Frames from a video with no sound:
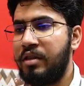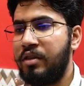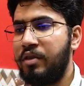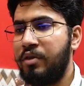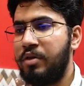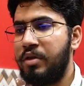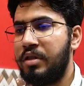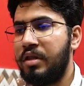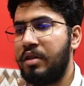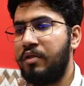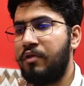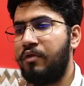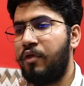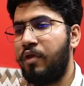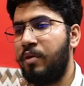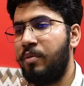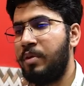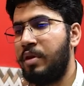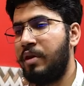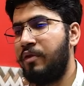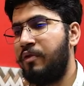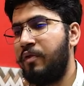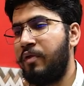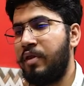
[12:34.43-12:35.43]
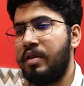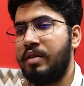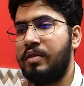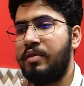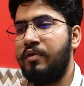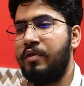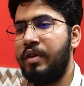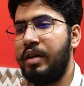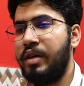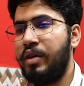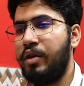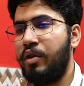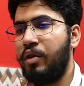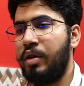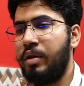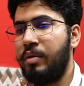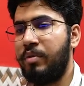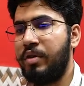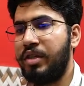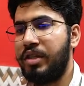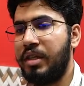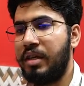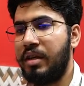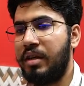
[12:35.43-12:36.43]
using from the first video in
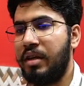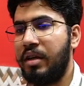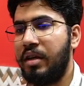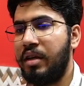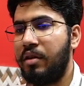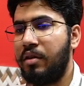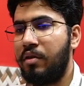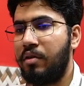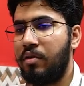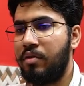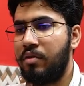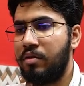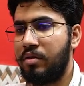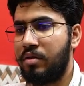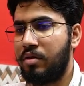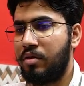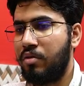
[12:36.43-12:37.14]
machine learning course,